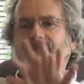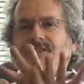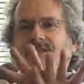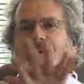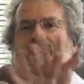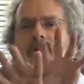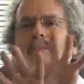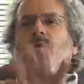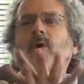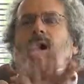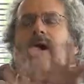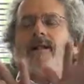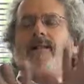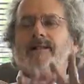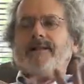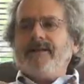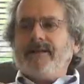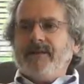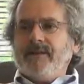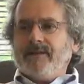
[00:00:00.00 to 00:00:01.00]
the
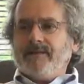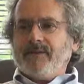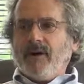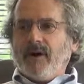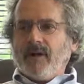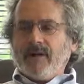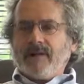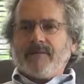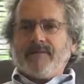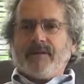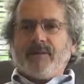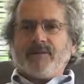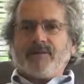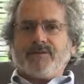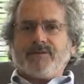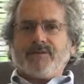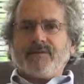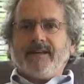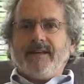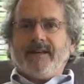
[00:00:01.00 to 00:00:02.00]
equality of all of
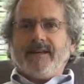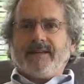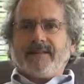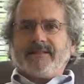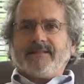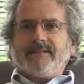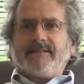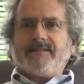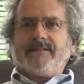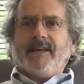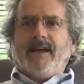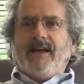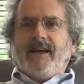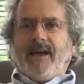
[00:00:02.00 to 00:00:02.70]
those things,